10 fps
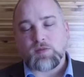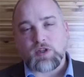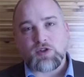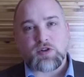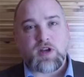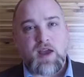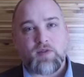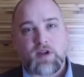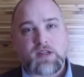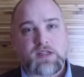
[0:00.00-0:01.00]
But the church in
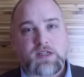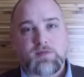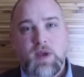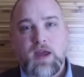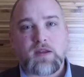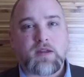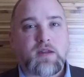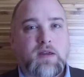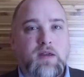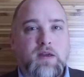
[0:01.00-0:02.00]
Africa has expanded